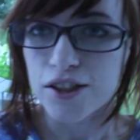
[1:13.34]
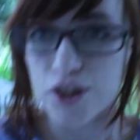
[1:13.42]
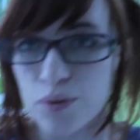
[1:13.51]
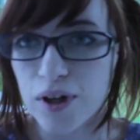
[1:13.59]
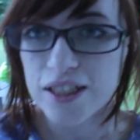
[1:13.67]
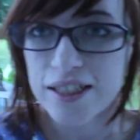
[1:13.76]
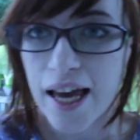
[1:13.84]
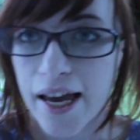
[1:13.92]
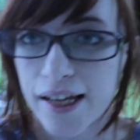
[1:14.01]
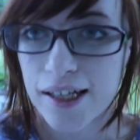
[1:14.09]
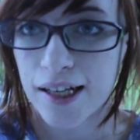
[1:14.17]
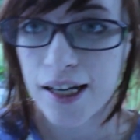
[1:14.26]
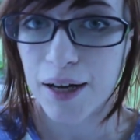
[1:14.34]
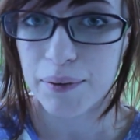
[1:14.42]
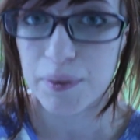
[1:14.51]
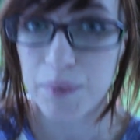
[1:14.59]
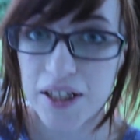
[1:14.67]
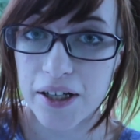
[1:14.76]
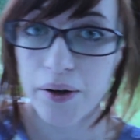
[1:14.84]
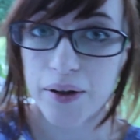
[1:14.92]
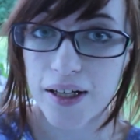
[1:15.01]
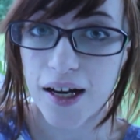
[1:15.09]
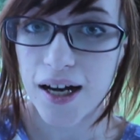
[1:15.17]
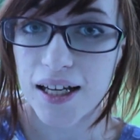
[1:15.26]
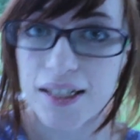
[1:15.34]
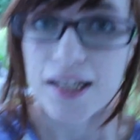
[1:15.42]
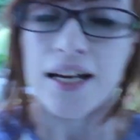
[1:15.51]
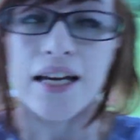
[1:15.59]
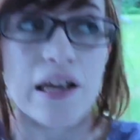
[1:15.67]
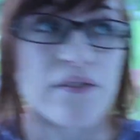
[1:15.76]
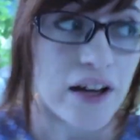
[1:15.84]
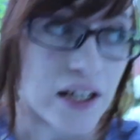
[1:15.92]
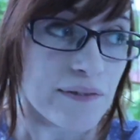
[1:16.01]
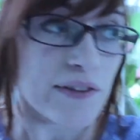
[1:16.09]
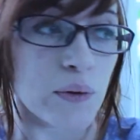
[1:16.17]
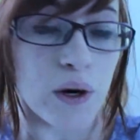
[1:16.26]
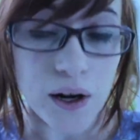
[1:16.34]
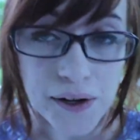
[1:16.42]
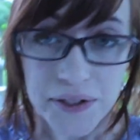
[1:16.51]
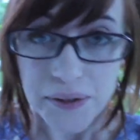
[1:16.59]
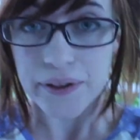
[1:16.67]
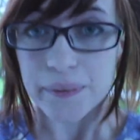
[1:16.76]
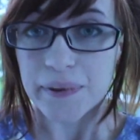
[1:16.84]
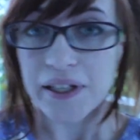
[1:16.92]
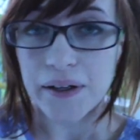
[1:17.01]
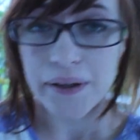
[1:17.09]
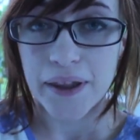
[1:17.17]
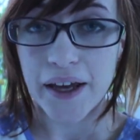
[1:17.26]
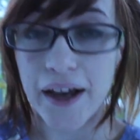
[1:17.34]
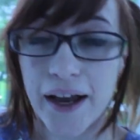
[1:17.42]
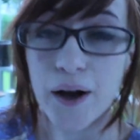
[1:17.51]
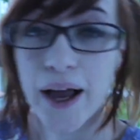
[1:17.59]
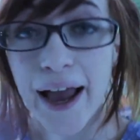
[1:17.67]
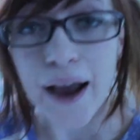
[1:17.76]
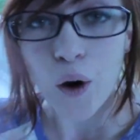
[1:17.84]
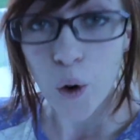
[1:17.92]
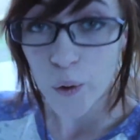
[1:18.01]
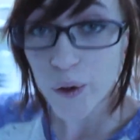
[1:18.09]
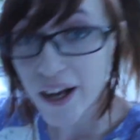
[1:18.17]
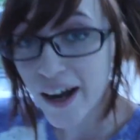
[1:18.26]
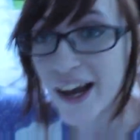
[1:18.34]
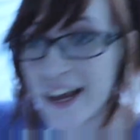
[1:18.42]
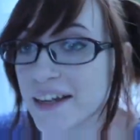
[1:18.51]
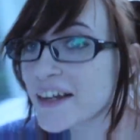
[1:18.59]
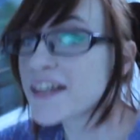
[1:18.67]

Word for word: Just want to say, I'm going to be there at Otakon. If any of you are also going to be there at Otakon,